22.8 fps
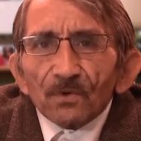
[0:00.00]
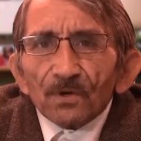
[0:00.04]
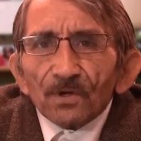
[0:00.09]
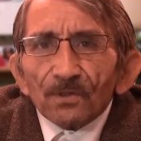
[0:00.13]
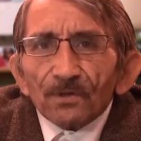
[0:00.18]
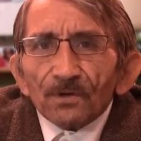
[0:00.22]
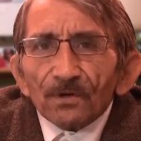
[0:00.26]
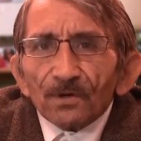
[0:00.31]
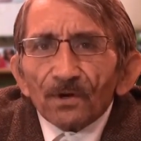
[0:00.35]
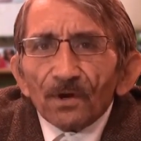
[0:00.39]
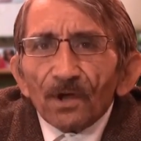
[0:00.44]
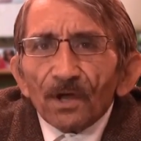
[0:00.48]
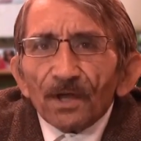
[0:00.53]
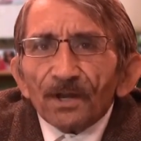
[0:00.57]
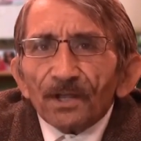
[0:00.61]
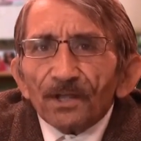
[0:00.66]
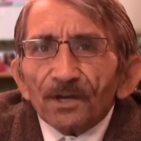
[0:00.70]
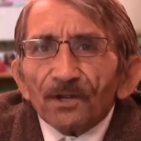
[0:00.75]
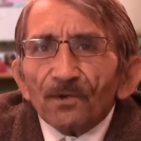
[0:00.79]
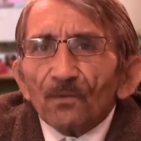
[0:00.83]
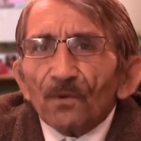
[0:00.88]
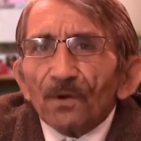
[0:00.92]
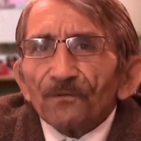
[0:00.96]
whether or not
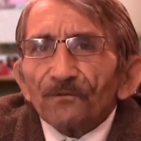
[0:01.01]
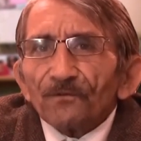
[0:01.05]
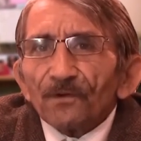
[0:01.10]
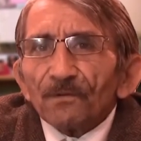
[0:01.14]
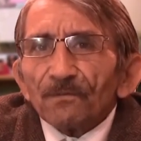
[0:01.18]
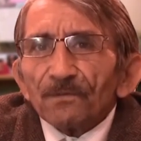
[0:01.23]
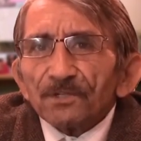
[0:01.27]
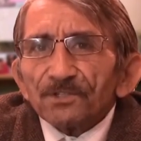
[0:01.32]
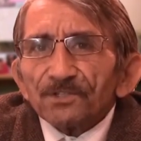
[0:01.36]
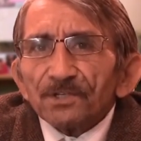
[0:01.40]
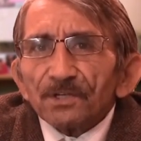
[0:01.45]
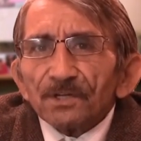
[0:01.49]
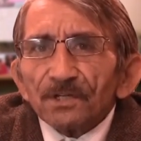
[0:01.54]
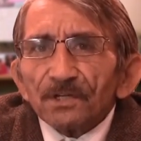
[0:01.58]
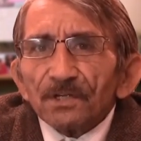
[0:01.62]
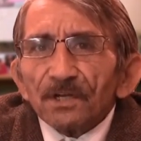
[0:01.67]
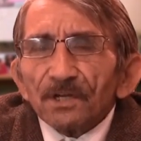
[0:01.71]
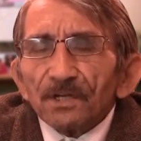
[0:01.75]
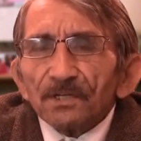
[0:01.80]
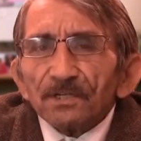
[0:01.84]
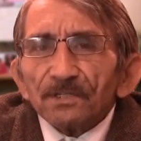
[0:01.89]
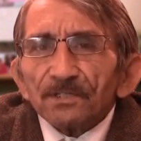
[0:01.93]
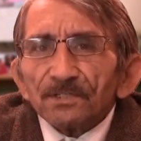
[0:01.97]
anyone from the city
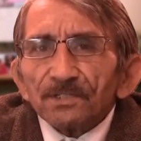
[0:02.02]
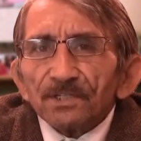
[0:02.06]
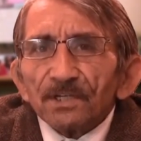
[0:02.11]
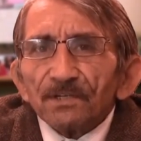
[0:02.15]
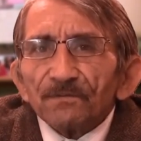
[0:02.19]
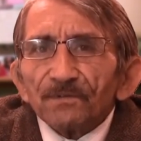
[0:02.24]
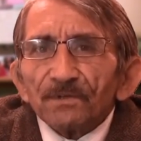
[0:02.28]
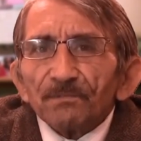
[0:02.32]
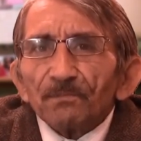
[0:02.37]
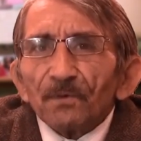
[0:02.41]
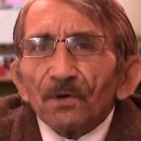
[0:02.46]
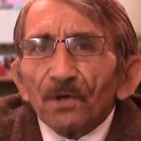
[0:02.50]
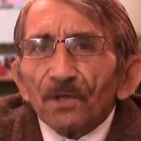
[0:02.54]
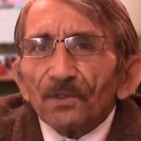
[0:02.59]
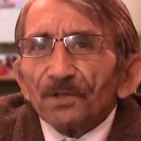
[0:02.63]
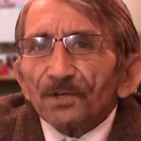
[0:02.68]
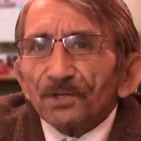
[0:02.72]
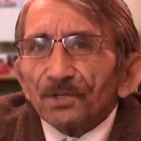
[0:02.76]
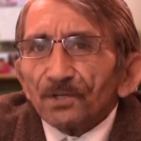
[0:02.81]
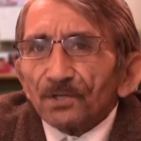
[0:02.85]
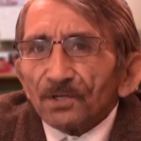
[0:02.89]
has even bothered